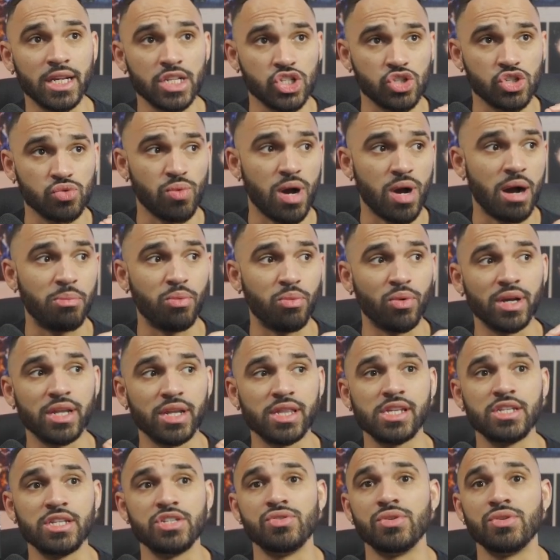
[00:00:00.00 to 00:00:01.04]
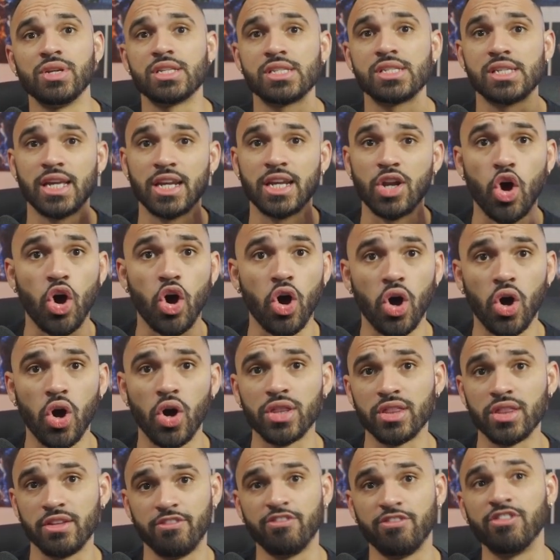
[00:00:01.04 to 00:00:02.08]
and swap one of these units in
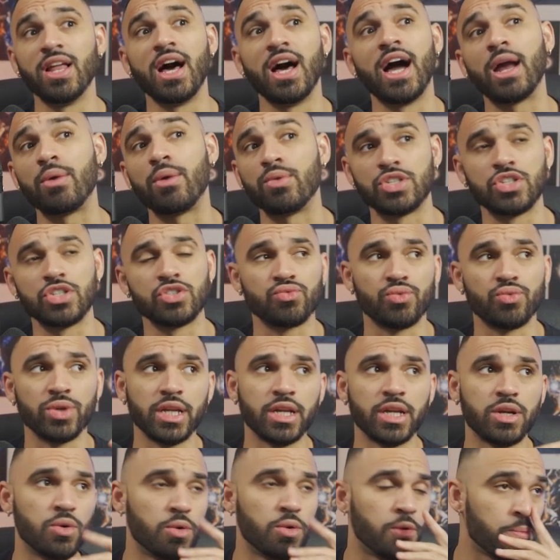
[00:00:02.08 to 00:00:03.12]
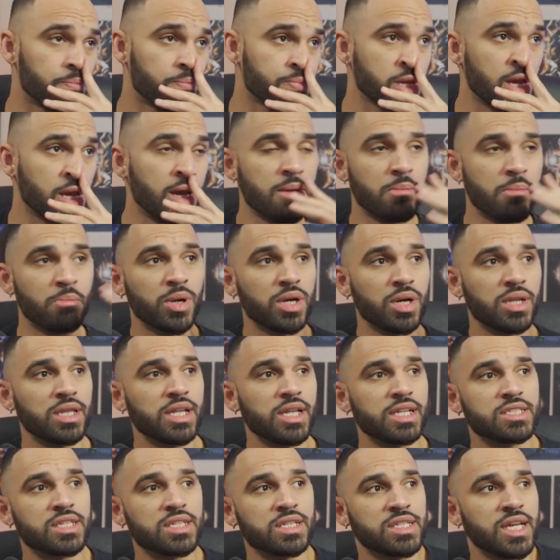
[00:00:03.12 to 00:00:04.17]
on the fly, which is really cool. But
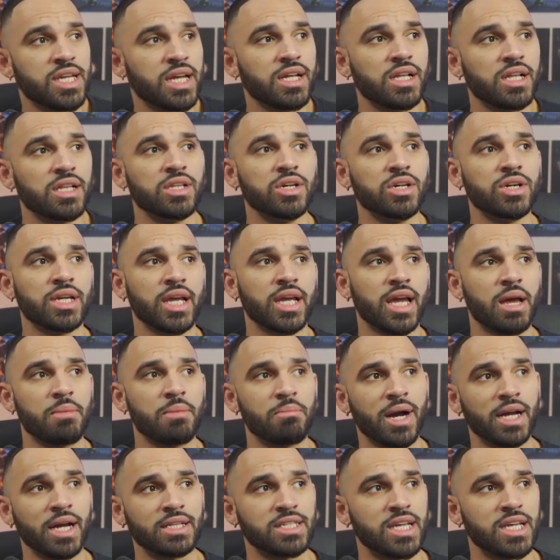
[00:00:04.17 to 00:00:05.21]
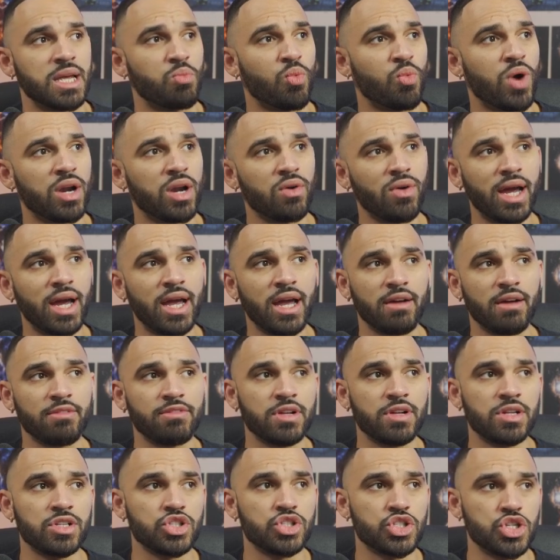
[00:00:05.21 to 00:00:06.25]
let's take a look at my team. Why do I have
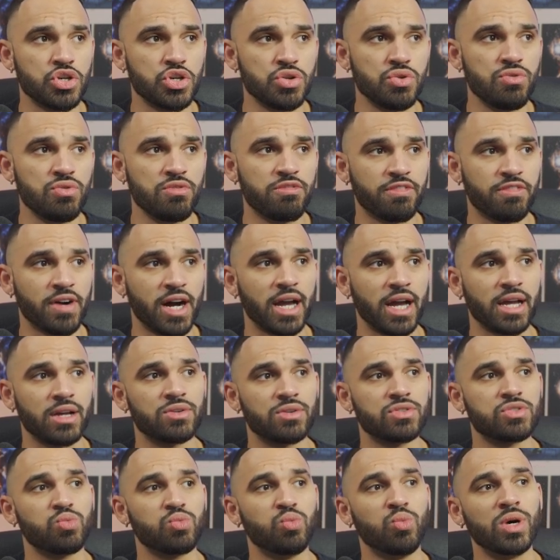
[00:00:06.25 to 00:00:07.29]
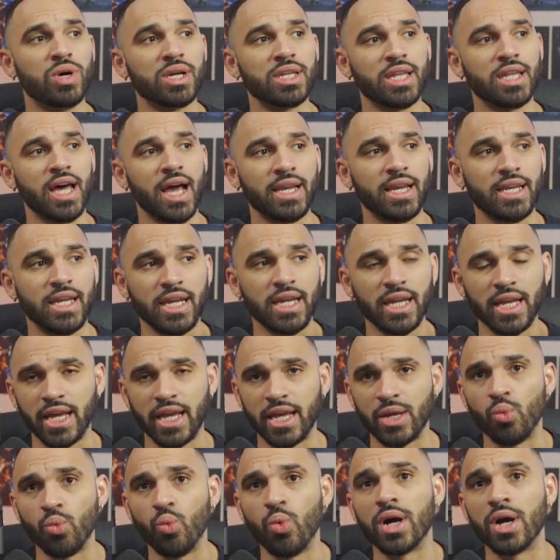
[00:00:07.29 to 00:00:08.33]
2 fires, 1 lightning,
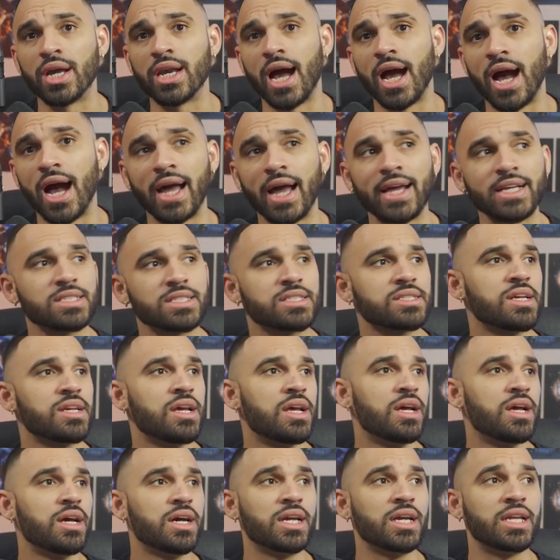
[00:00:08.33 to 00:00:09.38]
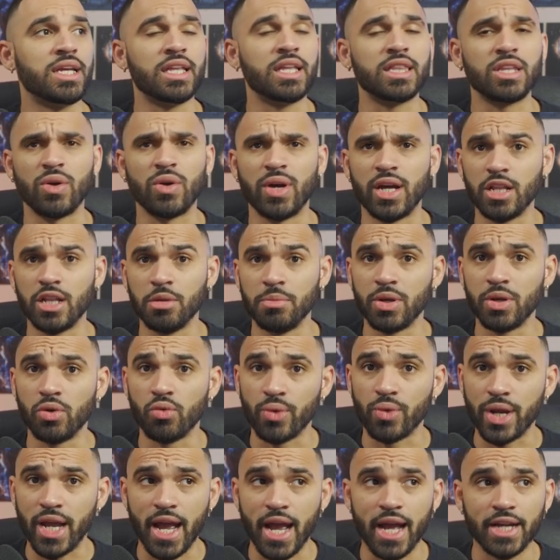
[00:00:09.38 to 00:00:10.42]
and 1 ice? Again, their elemental
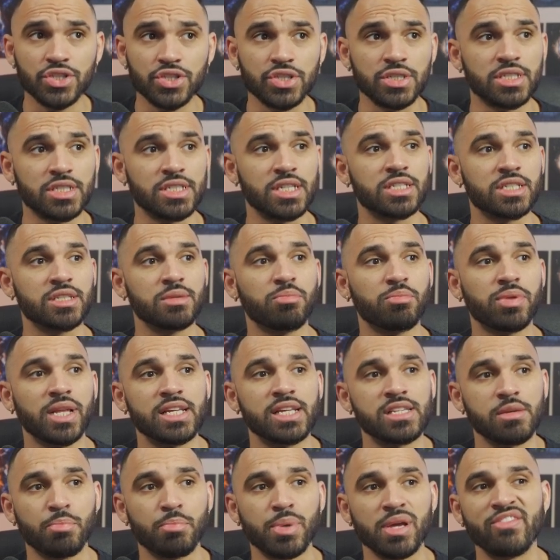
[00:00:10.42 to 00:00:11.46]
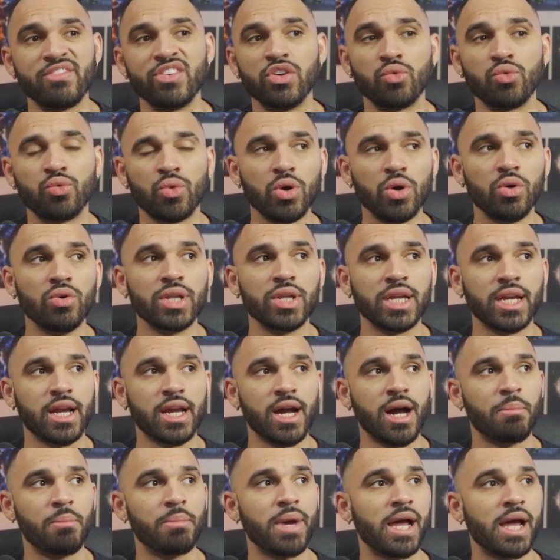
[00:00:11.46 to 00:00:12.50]
reaction system plays a pivotal role in
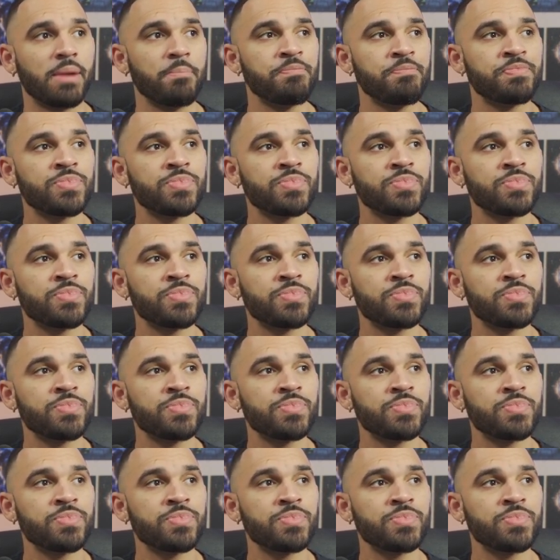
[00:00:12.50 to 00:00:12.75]
combat.